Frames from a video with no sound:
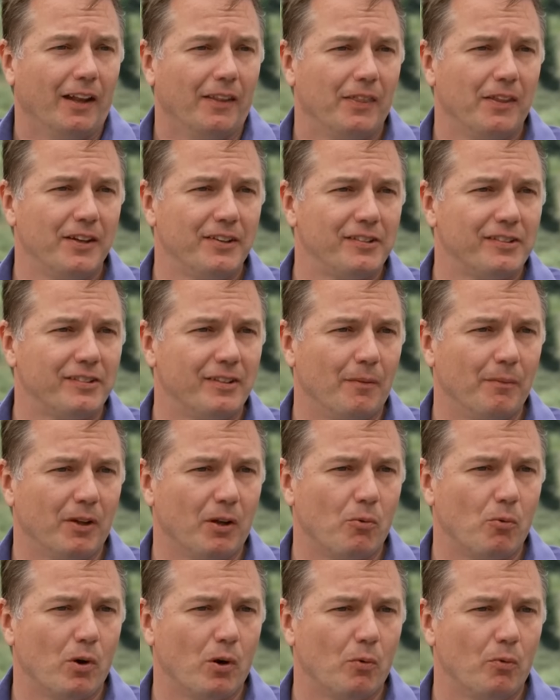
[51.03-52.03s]
This is
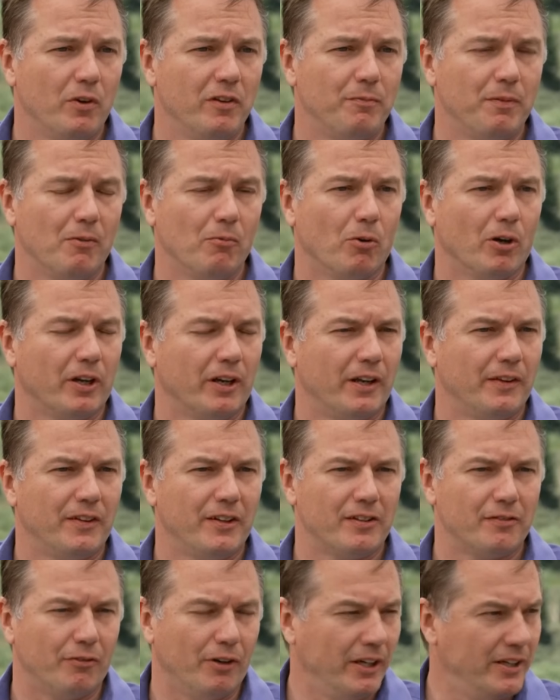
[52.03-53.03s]
something where we've been working at
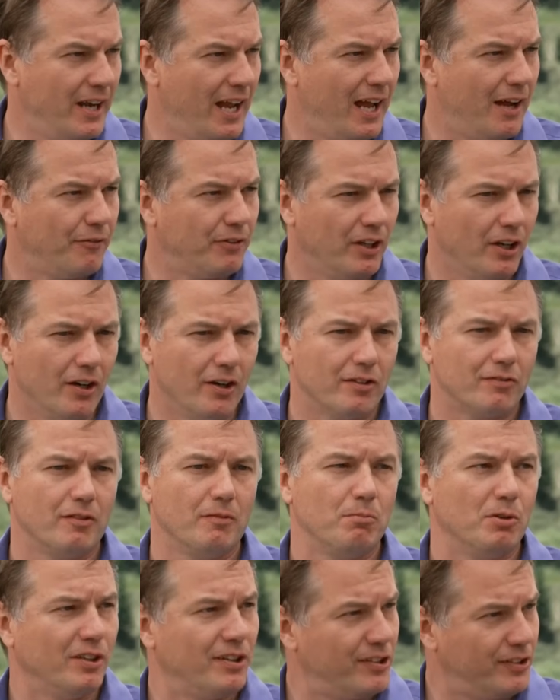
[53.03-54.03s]
this for 8.5 years. We
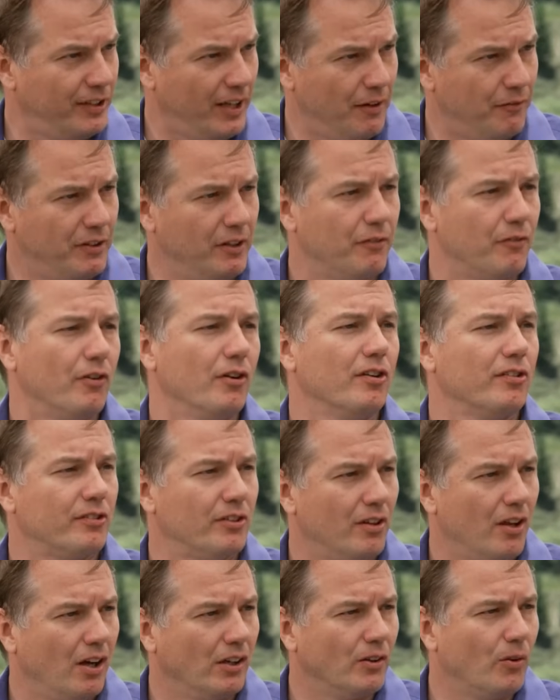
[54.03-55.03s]
put safety first
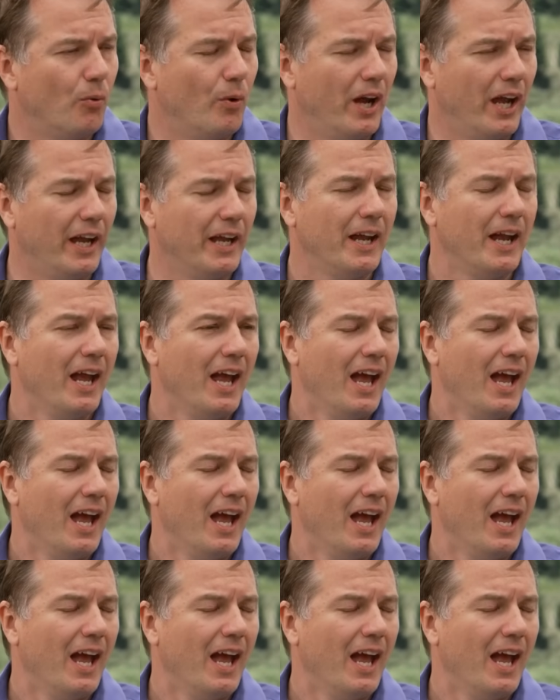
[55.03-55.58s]
along the way.